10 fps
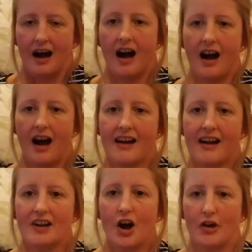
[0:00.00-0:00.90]

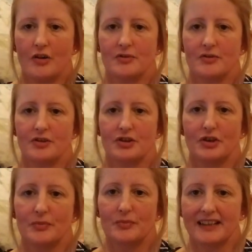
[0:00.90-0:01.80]
I hoped
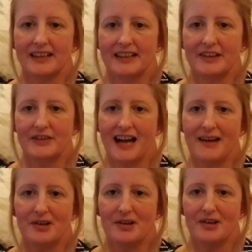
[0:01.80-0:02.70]
to bring you far
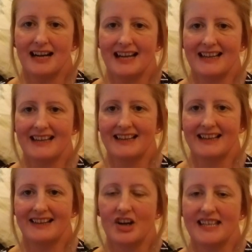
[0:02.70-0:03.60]
more
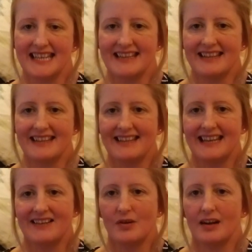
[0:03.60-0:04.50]
content
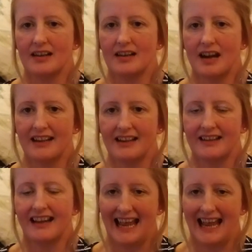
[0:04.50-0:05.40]
than what I
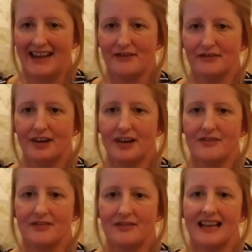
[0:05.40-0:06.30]
have
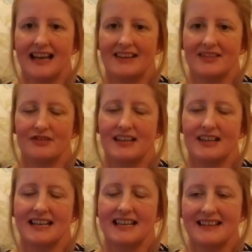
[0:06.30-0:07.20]
over the last 3
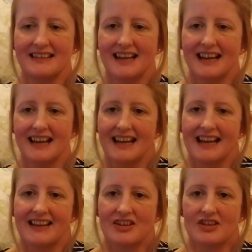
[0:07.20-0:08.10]
years.
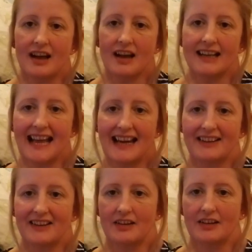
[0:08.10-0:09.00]
It's just I lack
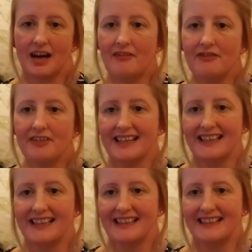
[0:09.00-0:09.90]

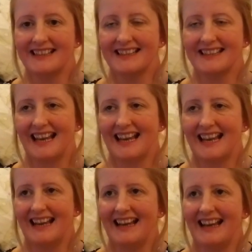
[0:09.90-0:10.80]
confidence,
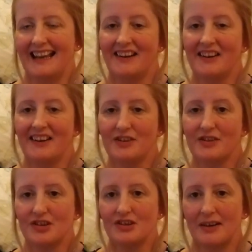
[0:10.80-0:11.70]
and I do
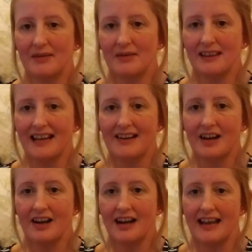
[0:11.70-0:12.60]
struggle with that, and
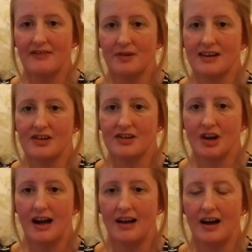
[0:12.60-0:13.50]
I have my
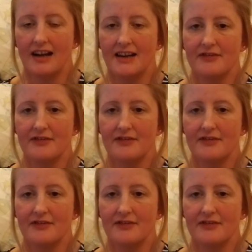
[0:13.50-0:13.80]
entire life.